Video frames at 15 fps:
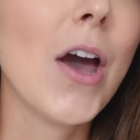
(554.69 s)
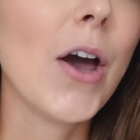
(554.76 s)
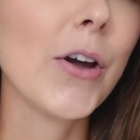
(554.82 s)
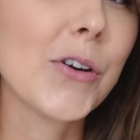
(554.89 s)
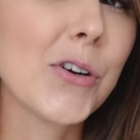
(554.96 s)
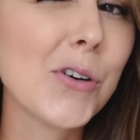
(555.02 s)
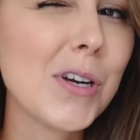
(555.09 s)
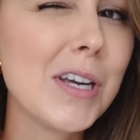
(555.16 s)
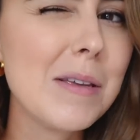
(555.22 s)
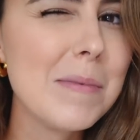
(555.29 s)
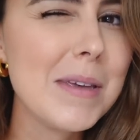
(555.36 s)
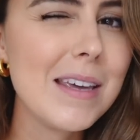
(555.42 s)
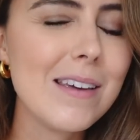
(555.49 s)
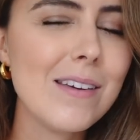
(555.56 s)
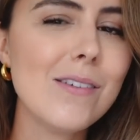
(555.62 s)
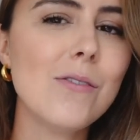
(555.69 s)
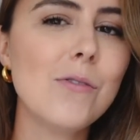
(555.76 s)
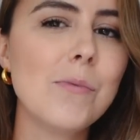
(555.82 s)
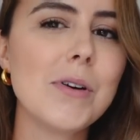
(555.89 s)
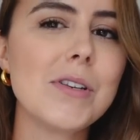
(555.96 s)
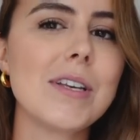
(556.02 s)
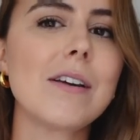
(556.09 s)
a creamy,
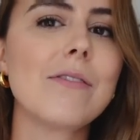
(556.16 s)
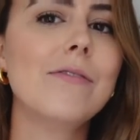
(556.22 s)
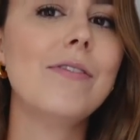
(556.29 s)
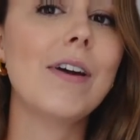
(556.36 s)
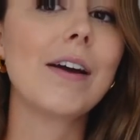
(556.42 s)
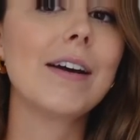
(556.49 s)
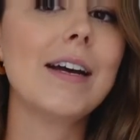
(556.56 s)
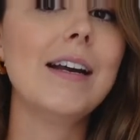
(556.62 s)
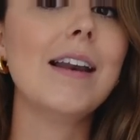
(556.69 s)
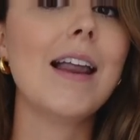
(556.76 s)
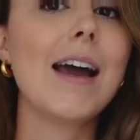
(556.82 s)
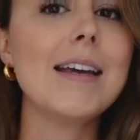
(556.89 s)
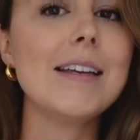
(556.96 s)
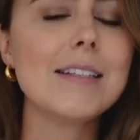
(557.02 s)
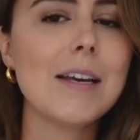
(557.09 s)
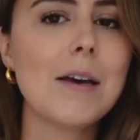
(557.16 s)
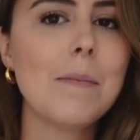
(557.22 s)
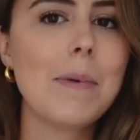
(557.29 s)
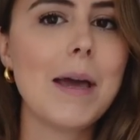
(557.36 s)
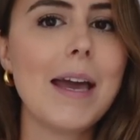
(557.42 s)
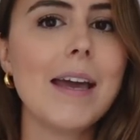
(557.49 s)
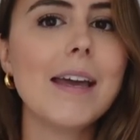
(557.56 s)
almost like very light
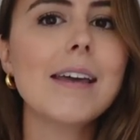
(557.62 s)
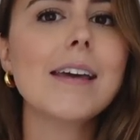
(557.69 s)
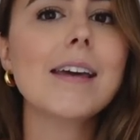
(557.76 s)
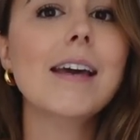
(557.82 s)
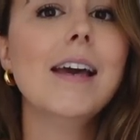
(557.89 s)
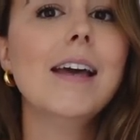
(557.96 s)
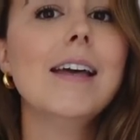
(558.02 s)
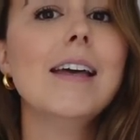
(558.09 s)
pink.